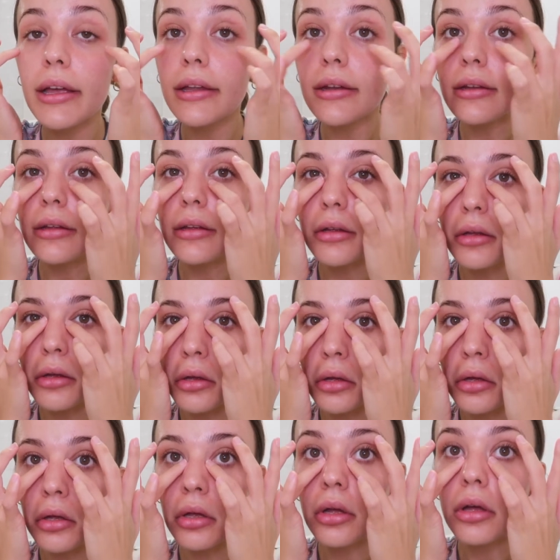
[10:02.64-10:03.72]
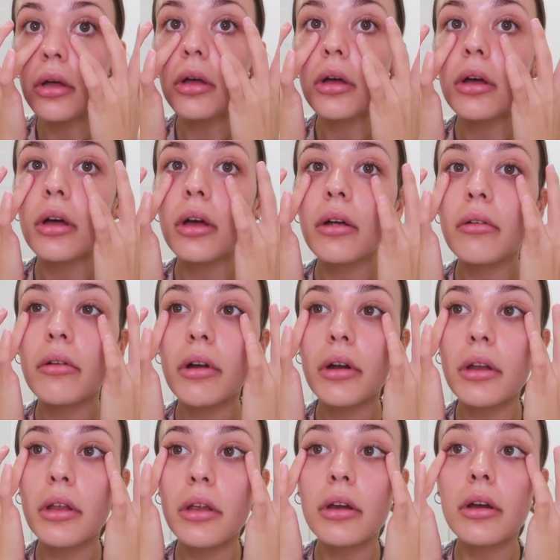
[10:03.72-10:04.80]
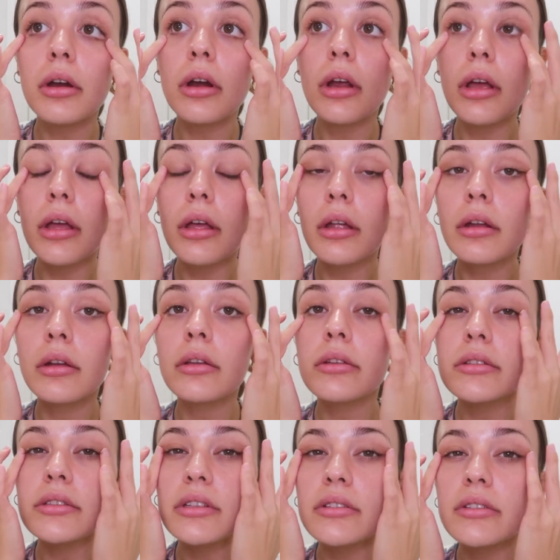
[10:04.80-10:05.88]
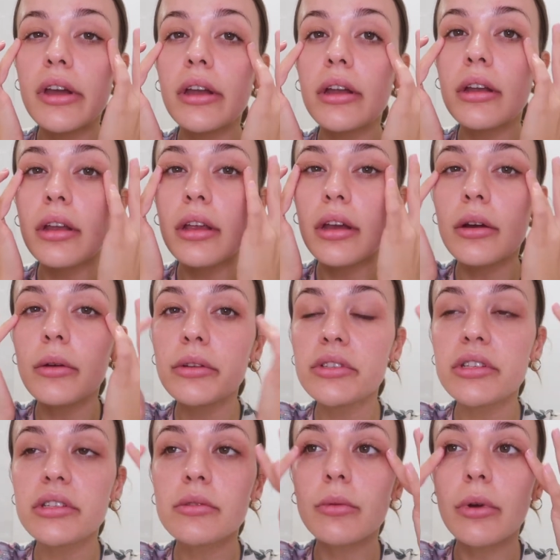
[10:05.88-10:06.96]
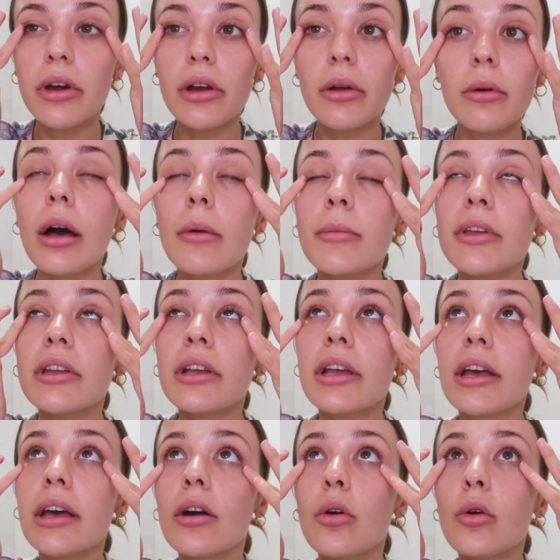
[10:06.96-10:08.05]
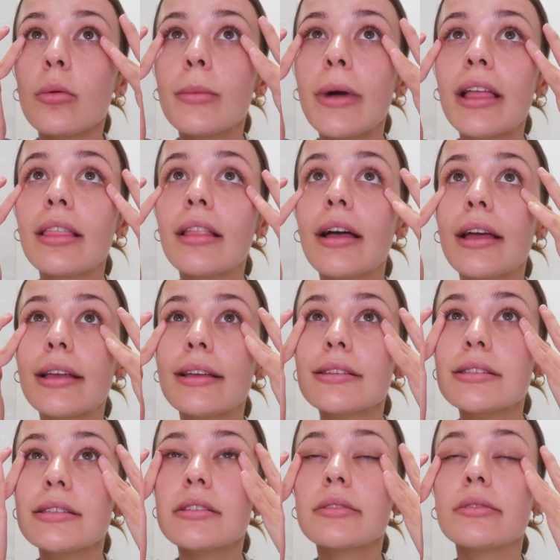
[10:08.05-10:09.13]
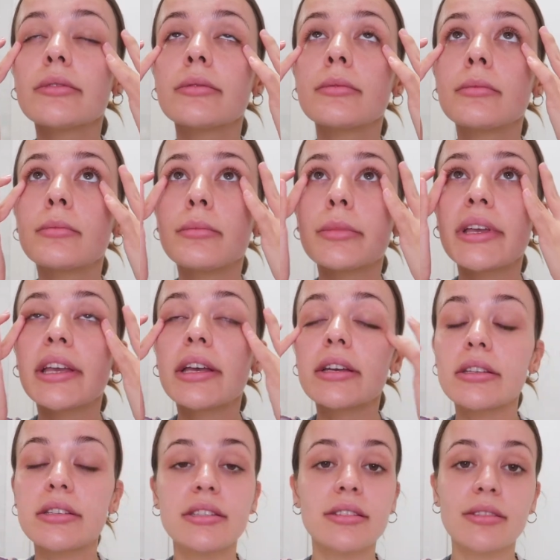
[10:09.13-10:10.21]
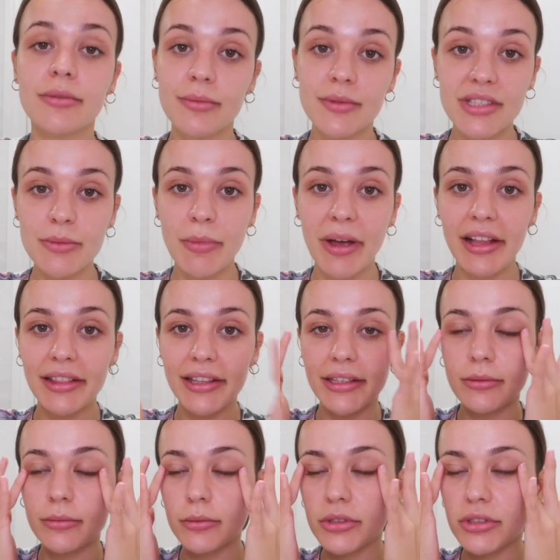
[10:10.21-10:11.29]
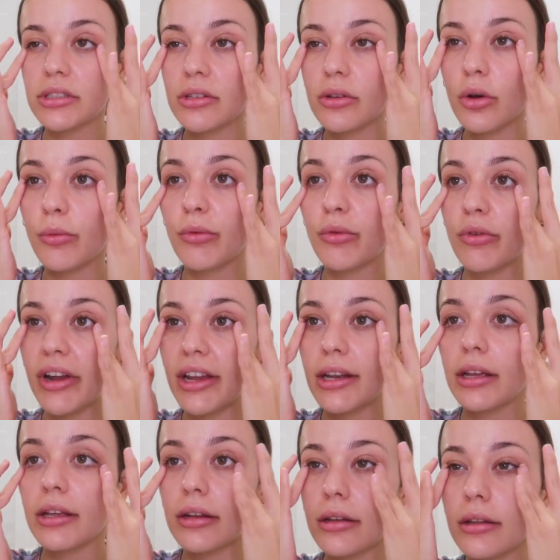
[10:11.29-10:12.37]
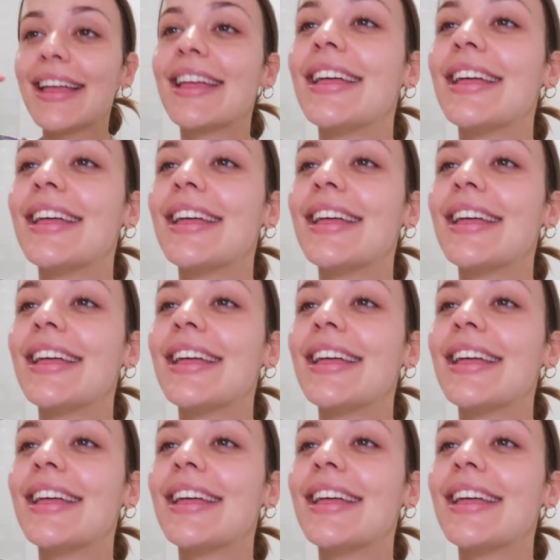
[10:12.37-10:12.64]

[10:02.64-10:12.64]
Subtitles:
it right here and concentrated here, which is where I'm gonna get all my lines, because smiling is overrated.